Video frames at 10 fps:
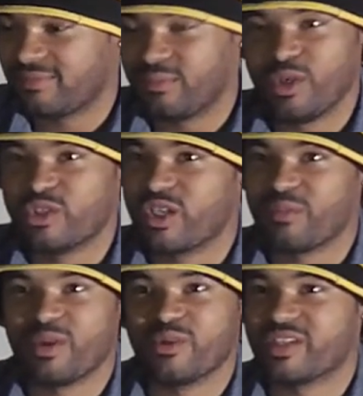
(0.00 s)
Do
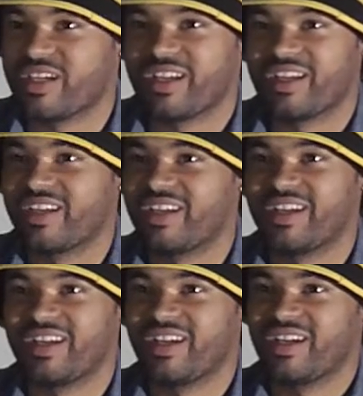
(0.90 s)
you
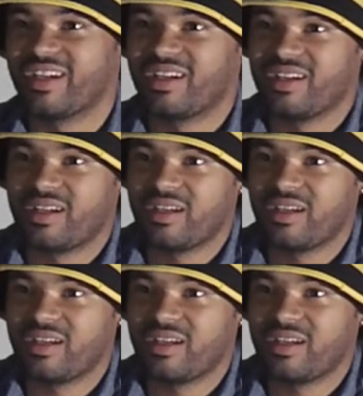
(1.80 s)
got a website?